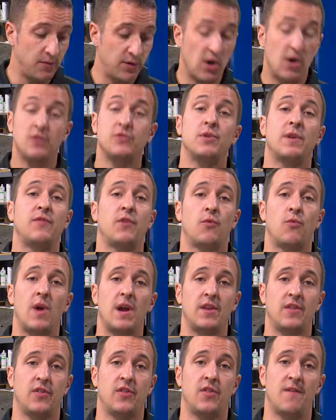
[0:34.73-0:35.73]
we also have to
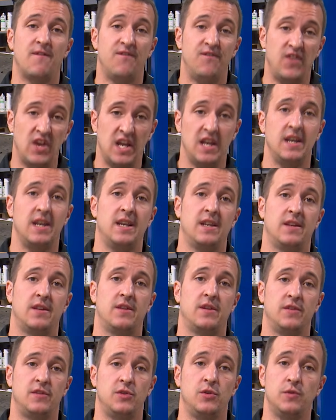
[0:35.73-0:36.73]
write the VIN into
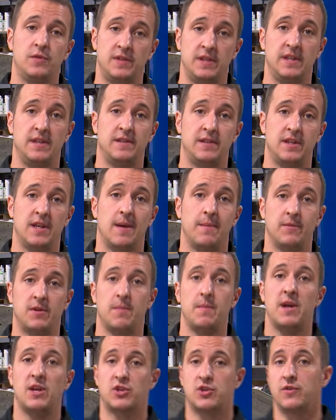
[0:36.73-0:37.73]
this use ECM to
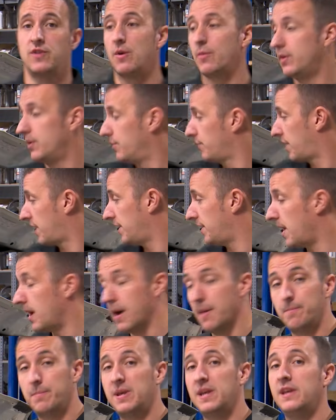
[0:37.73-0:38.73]
make sure that we don't get
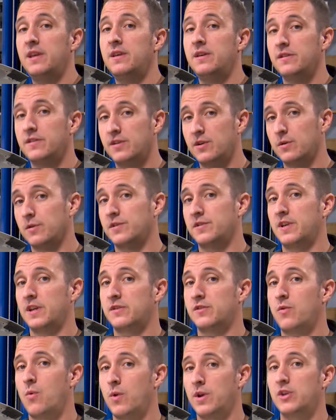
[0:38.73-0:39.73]
a
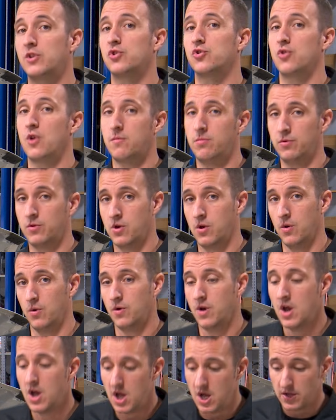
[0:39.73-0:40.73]
P0620 trouble
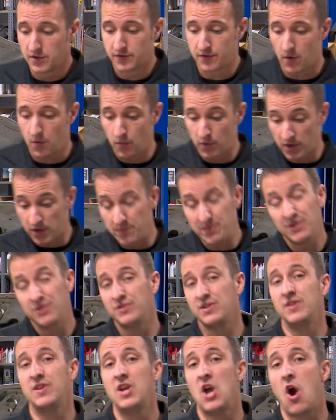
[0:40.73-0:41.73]
code. So we're gonna be
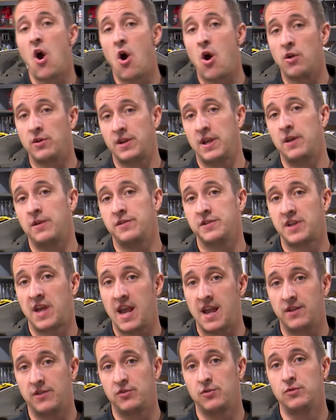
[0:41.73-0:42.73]
using the Autel
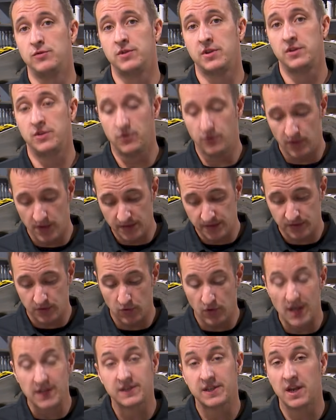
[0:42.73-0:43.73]
scan tool to do this. So
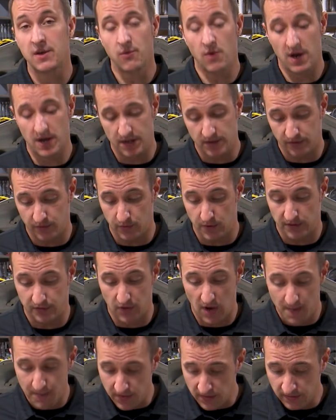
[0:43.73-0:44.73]
let's get right into it.
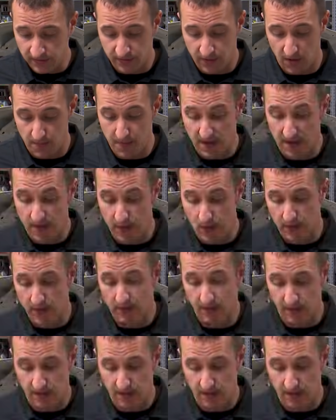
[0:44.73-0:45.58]
So I'm gonna start by going to